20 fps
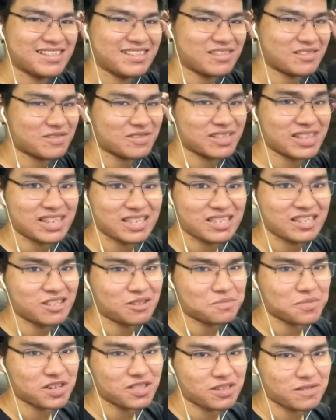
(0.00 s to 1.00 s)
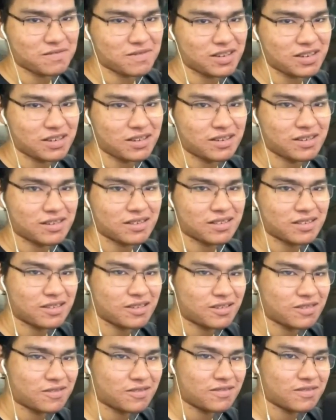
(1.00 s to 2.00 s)
Or less than a month away.
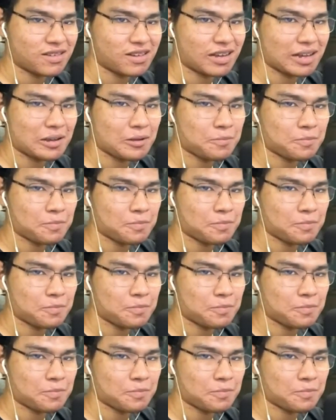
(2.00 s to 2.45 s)
So yeah.